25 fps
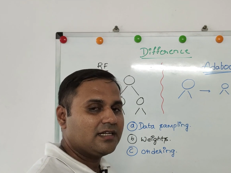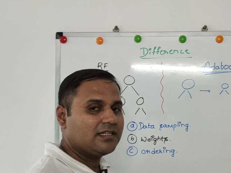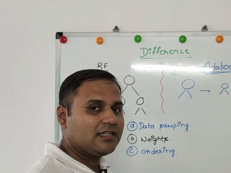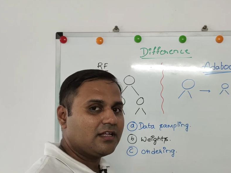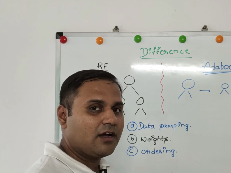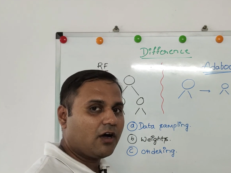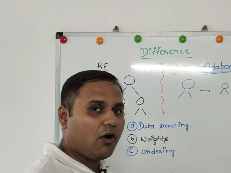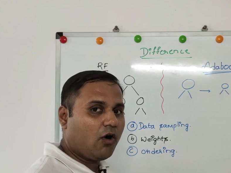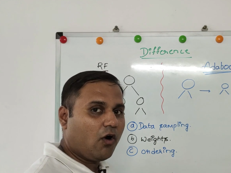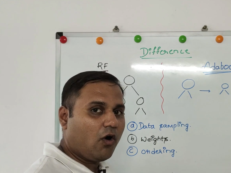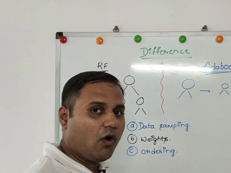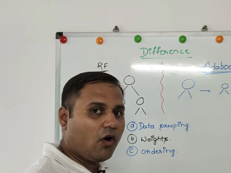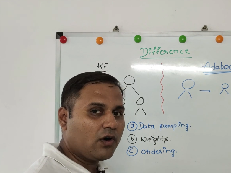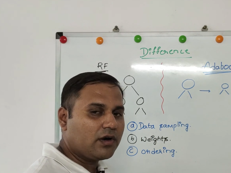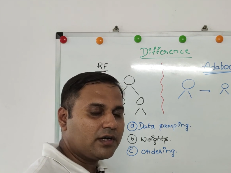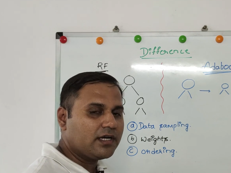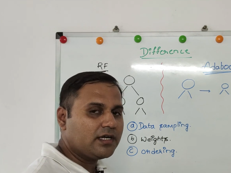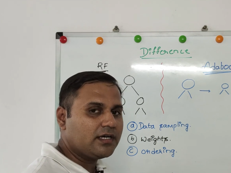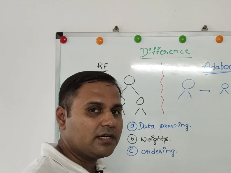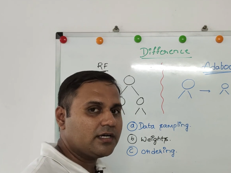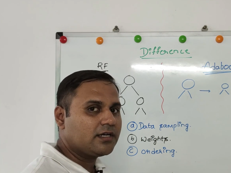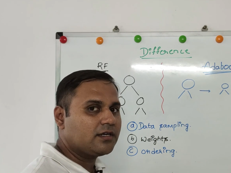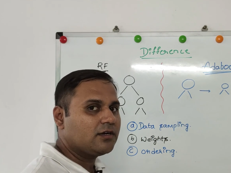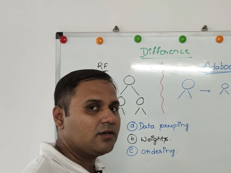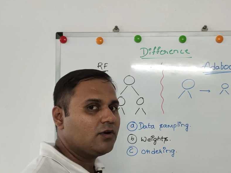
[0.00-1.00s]
the
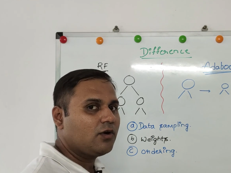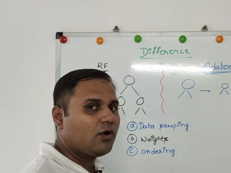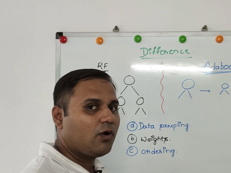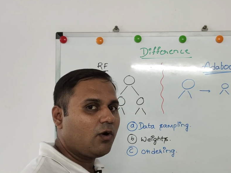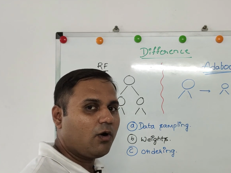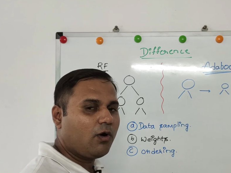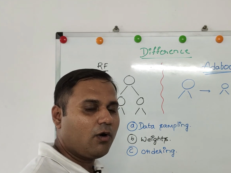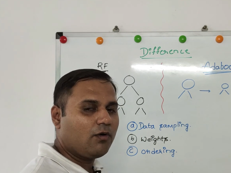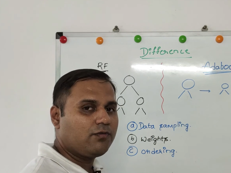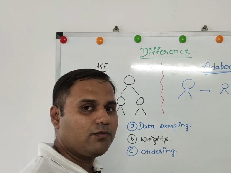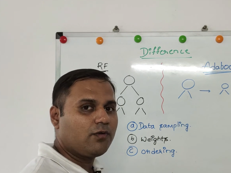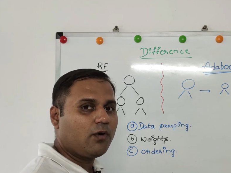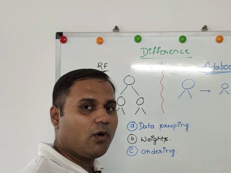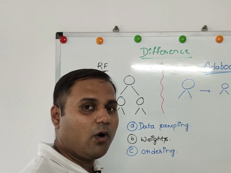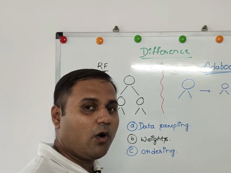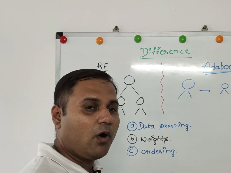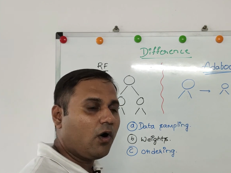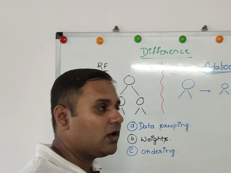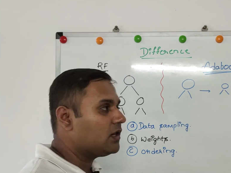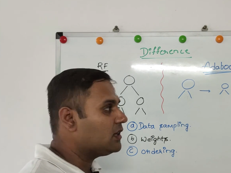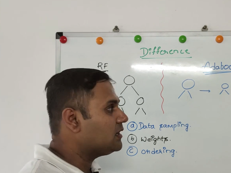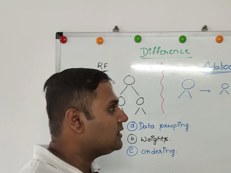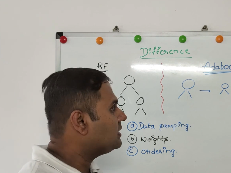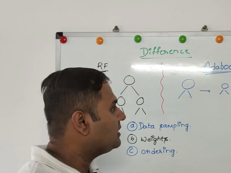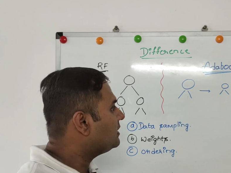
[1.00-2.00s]
order of
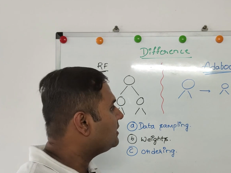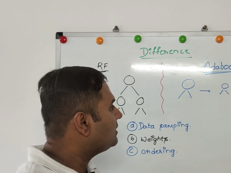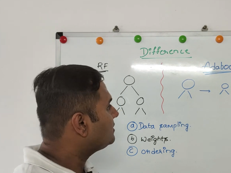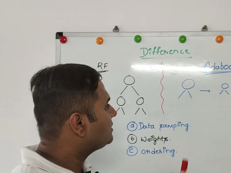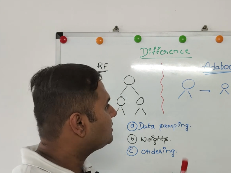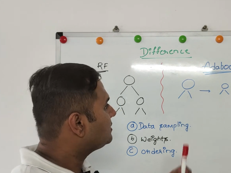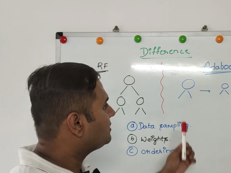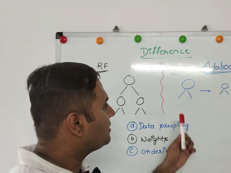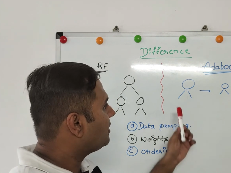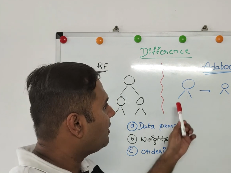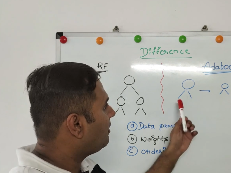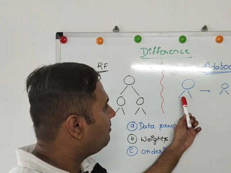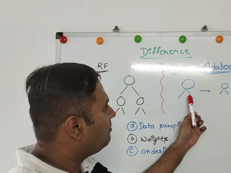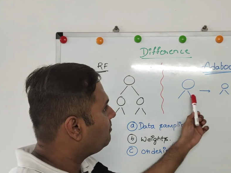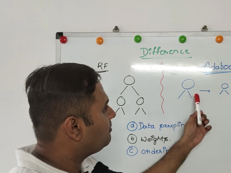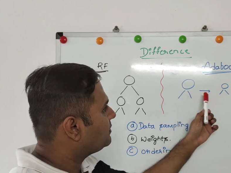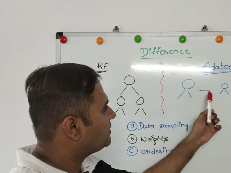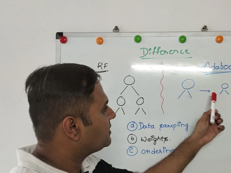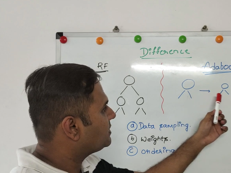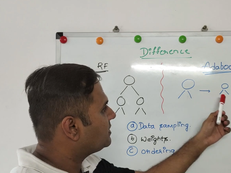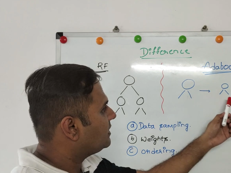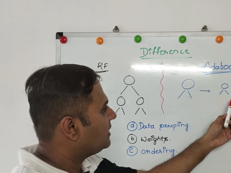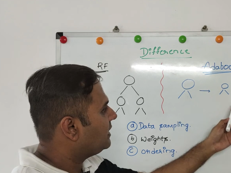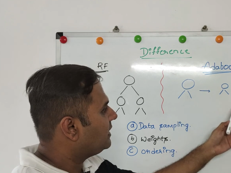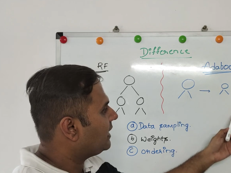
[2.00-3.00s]
all the
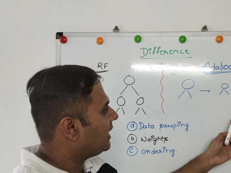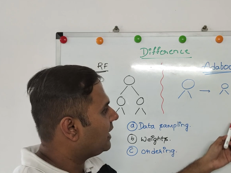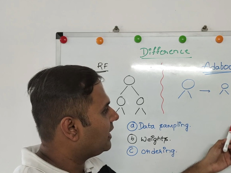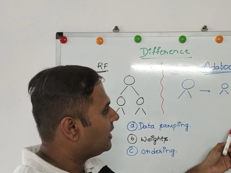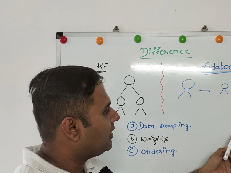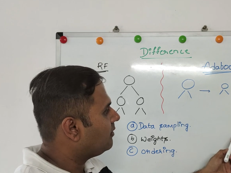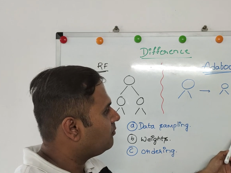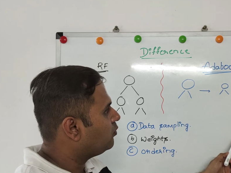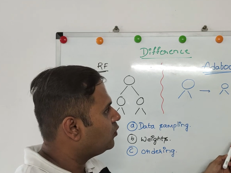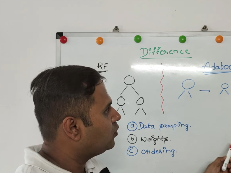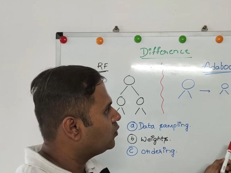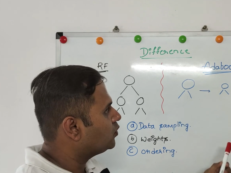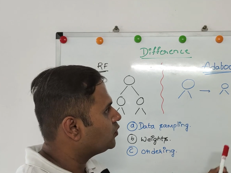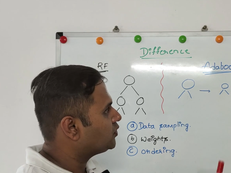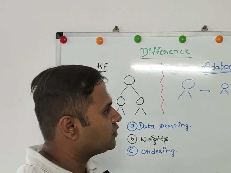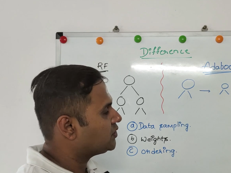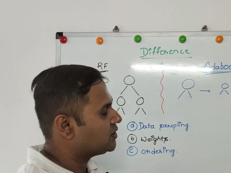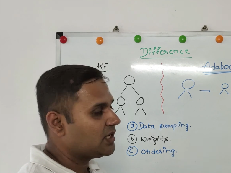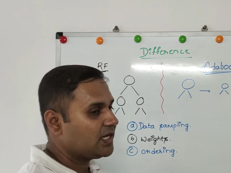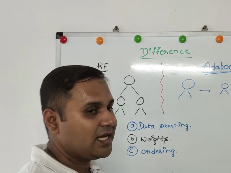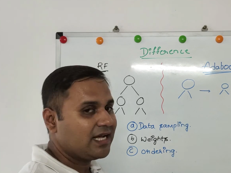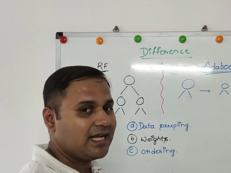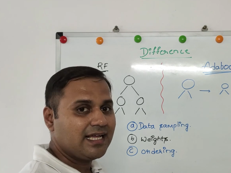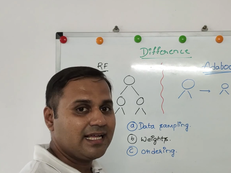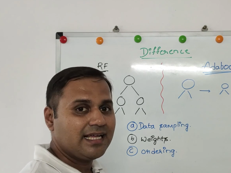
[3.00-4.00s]
stumps in
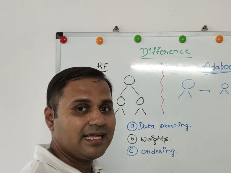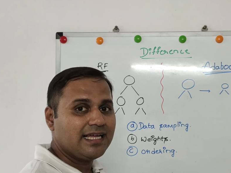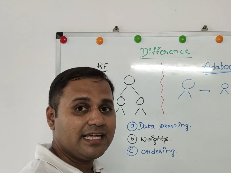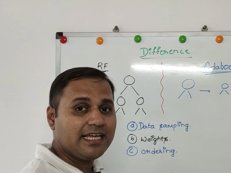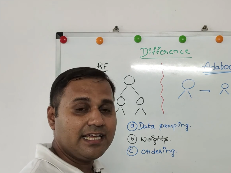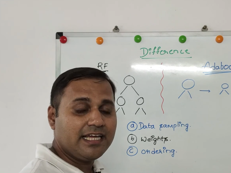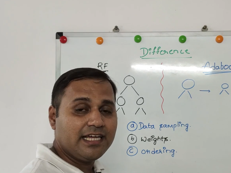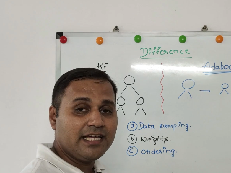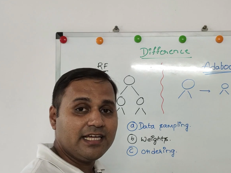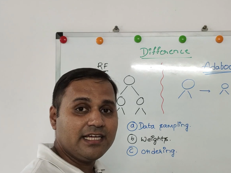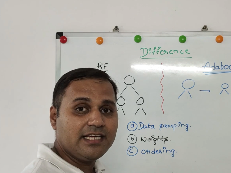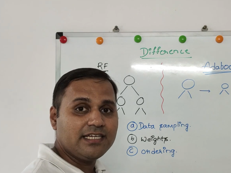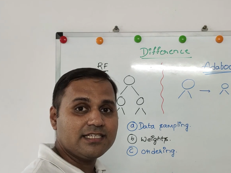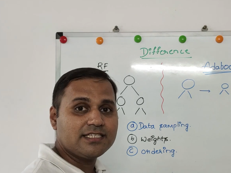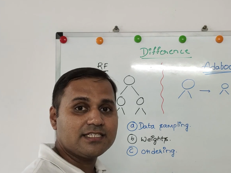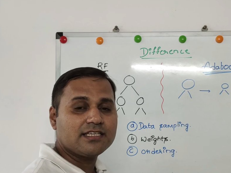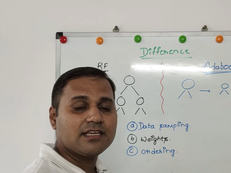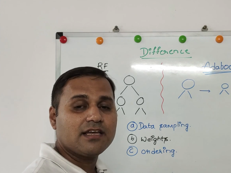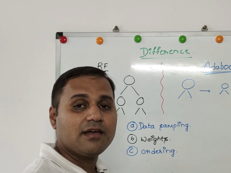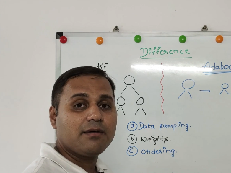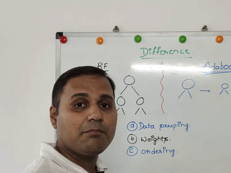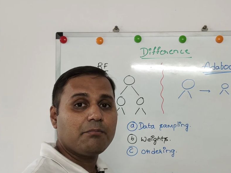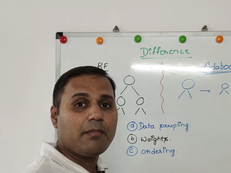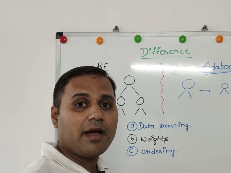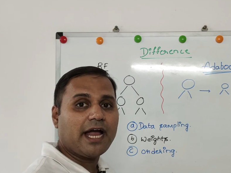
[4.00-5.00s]
AdaBoost
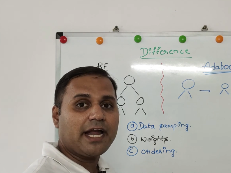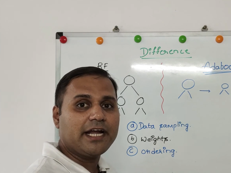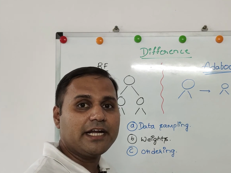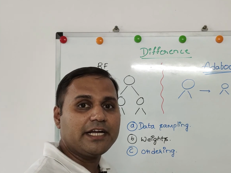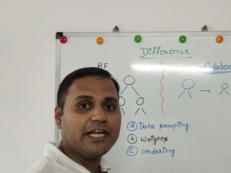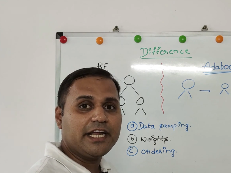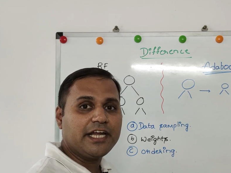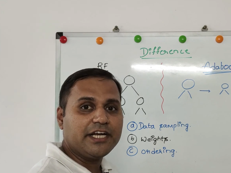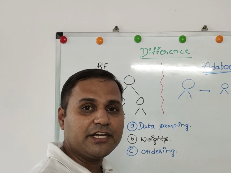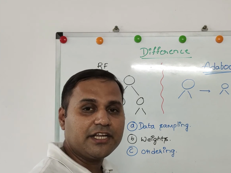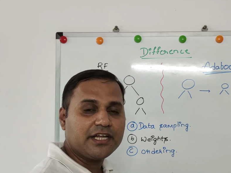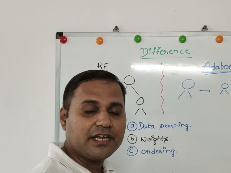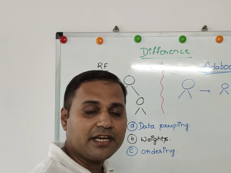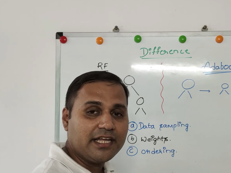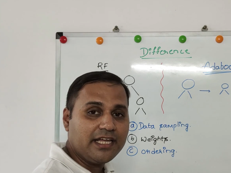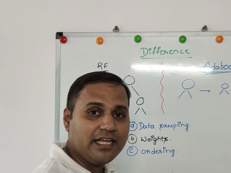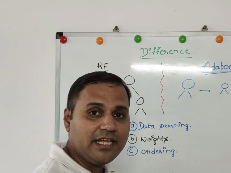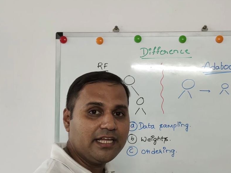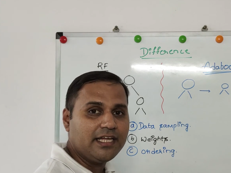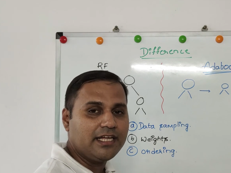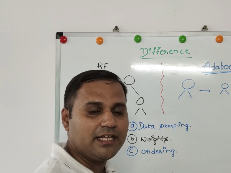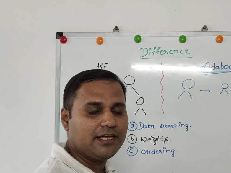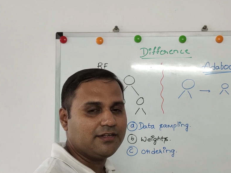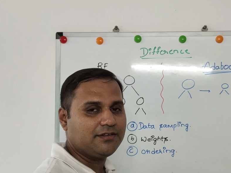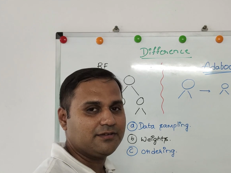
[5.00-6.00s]
is
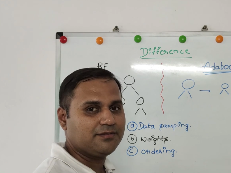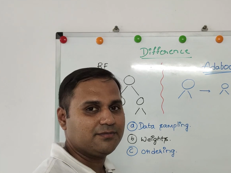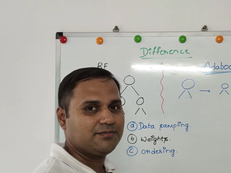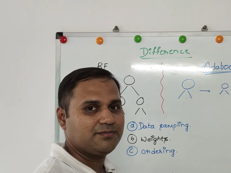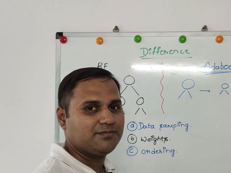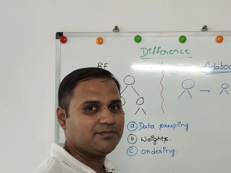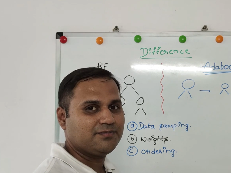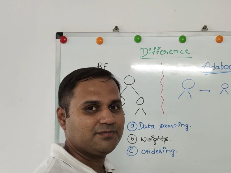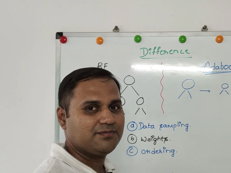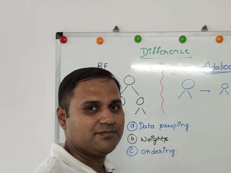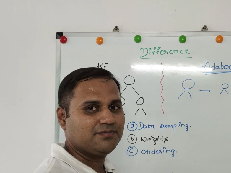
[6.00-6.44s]
mandatory.